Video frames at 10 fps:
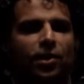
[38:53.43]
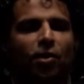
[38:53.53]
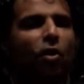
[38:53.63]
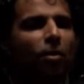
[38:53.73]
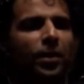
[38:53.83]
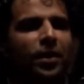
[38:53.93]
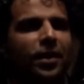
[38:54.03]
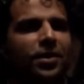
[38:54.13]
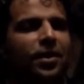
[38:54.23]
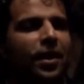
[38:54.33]
And he called me the
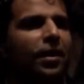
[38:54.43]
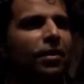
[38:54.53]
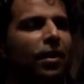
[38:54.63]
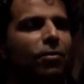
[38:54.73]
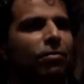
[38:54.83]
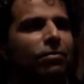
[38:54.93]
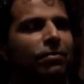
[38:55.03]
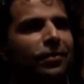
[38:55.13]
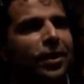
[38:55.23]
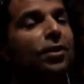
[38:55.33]
next night. I
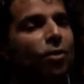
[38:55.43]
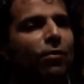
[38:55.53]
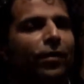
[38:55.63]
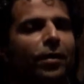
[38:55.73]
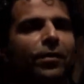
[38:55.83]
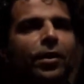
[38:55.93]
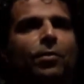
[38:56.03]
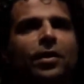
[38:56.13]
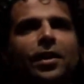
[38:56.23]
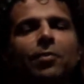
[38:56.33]
didn't know Phil very
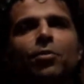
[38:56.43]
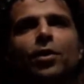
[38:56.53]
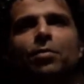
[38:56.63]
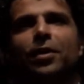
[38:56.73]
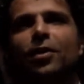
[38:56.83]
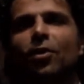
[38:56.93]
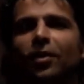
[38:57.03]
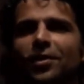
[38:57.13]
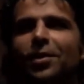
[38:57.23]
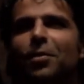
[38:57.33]
well at that point, but he
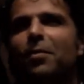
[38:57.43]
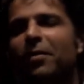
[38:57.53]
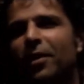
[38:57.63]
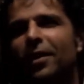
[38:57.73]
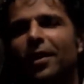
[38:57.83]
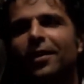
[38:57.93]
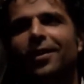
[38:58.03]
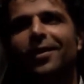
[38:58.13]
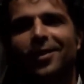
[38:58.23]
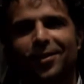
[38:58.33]
called me and said, "Ma'am, I've got an
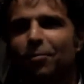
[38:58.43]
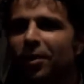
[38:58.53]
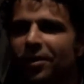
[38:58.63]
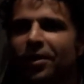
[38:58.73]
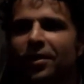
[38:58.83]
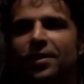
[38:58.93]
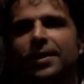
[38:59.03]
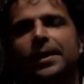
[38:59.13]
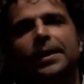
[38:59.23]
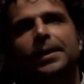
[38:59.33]
idea." And I said, "What is it?" And he said,
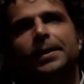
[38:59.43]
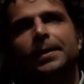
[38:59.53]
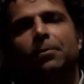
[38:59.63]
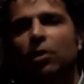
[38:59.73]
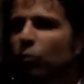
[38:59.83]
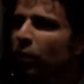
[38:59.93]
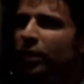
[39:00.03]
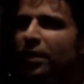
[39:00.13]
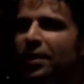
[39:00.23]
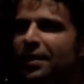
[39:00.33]
"Well, it
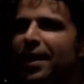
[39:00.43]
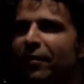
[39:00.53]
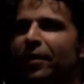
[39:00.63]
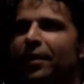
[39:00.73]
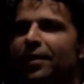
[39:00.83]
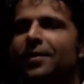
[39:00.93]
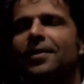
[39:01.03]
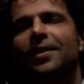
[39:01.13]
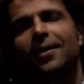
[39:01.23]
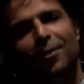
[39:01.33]
worked in the
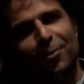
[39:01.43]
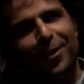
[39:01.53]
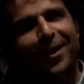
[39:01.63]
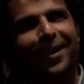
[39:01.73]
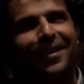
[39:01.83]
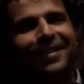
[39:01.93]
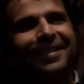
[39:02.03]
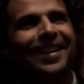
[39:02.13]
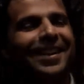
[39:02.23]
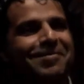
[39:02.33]
70s. And I thought, okay.
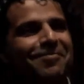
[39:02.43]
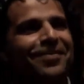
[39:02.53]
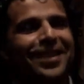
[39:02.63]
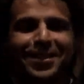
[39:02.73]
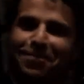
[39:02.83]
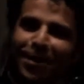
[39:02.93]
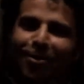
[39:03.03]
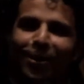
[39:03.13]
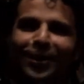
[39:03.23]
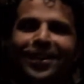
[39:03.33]
He's a bit
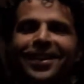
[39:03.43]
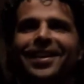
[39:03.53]
older.